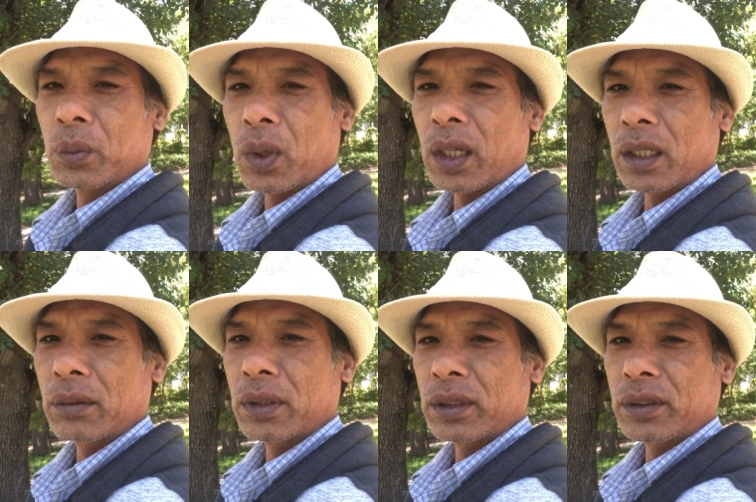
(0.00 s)

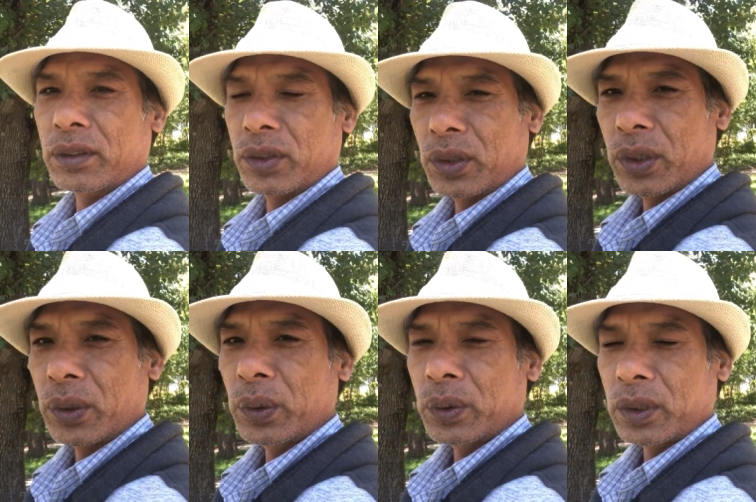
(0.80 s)
Whatever you
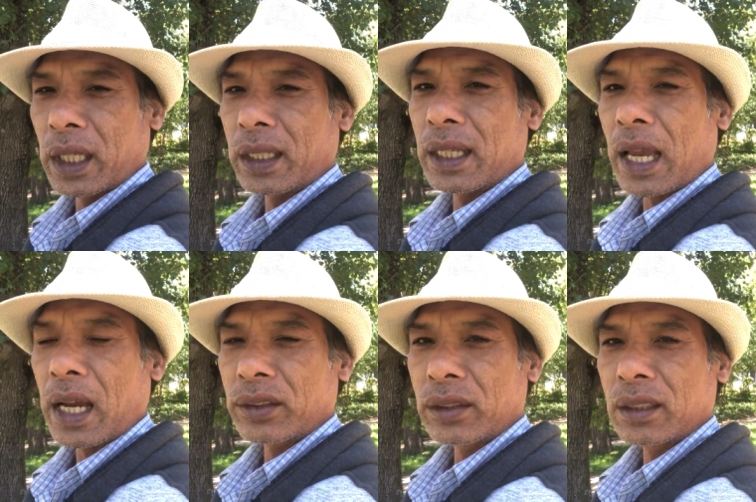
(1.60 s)
do, take the
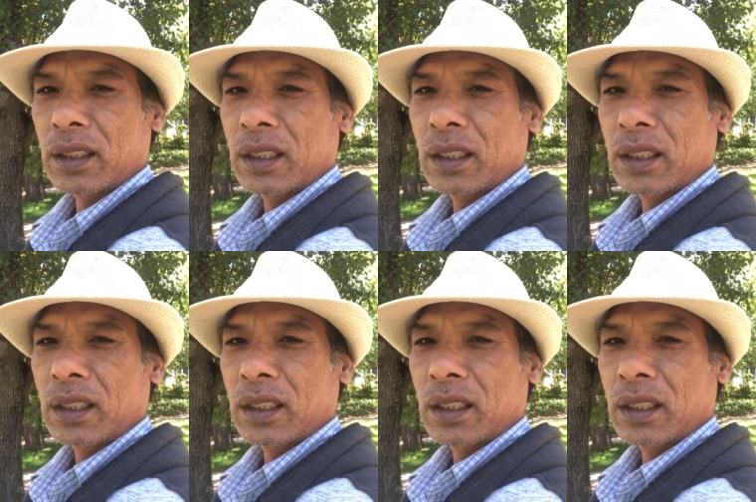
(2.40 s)
action,